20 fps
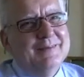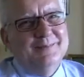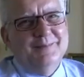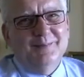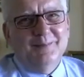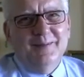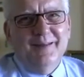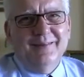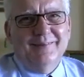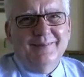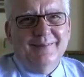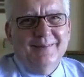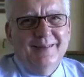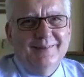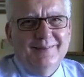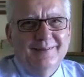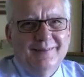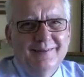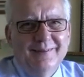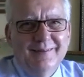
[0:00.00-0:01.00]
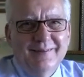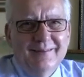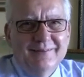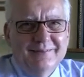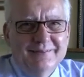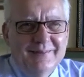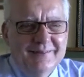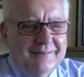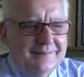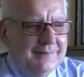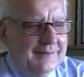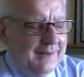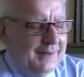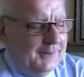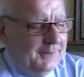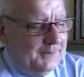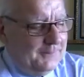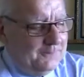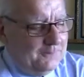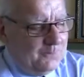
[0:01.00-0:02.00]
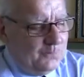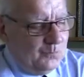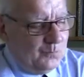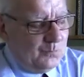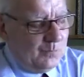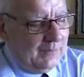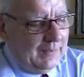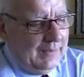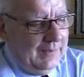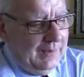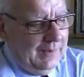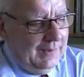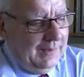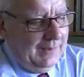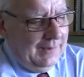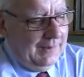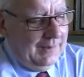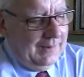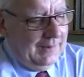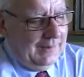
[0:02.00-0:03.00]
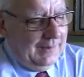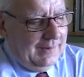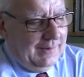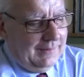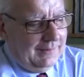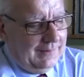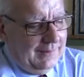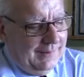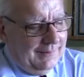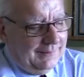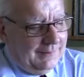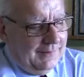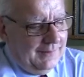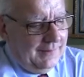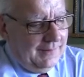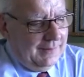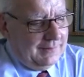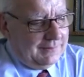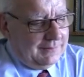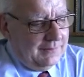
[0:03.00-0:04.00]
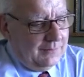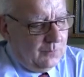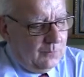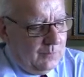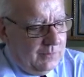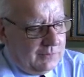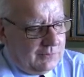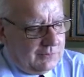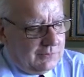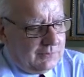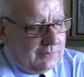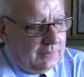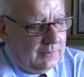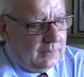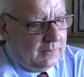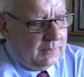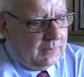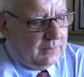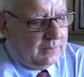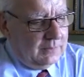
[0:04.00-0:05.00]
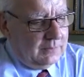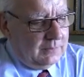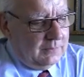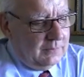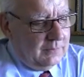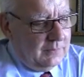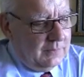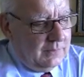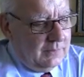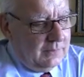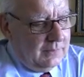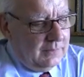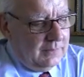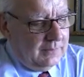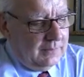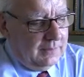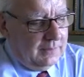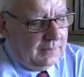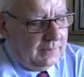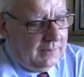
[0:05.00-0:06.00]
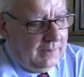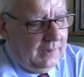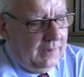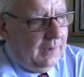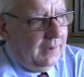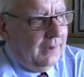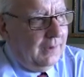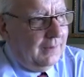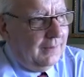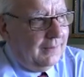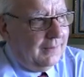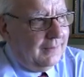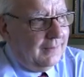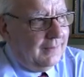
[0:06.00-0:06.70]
To get a letter in Lancet, and the letter in Lancet was a key.